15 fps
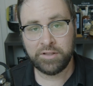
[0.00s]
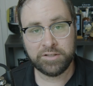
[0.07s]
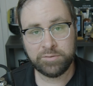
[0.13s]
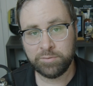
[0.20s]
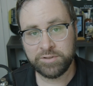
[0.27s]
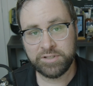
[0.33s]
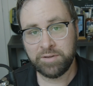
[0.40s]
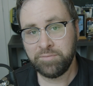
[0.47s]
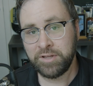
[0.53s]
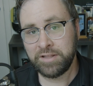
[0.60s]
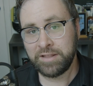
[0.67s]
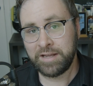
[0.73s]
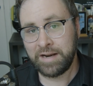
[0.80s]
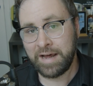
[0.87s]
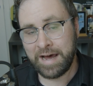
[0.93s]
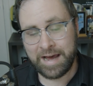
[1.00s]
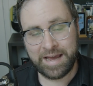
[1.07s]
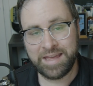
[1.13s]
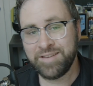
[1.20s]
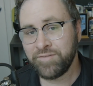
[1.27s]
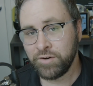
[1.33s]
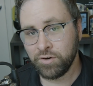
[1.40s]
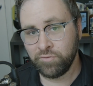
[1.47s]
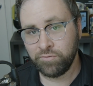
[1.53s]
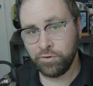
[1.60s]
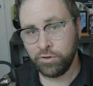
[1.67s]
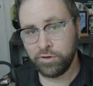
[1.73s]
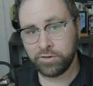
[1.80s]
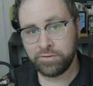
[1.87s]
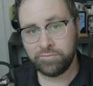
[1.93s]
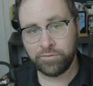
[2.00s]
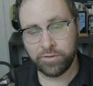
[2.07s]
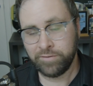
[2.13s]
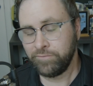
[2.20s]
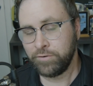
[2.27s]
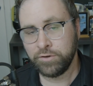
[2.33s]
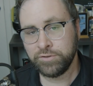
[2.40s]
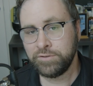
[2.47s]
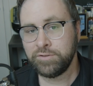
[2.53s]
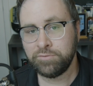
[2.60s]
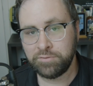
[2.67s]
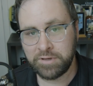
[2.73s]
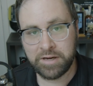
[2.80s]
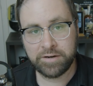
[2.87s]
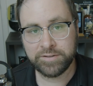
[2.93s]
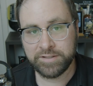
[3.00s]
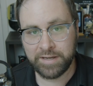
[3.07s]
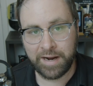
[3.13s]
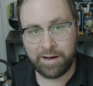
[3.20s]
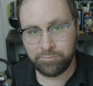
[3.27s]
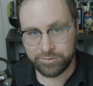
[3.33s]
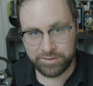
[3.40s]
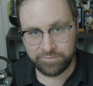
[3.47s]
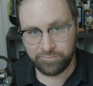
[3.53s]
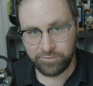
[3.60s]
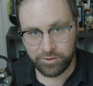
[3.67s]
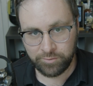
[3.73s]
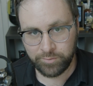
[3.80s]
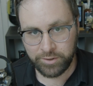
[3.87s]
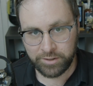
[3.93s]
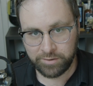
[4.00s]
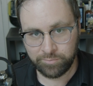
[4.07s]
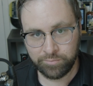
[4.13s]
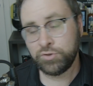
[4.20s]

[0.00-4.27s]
This was something that I even overlooked for the first 2 years that I was on Filmhub.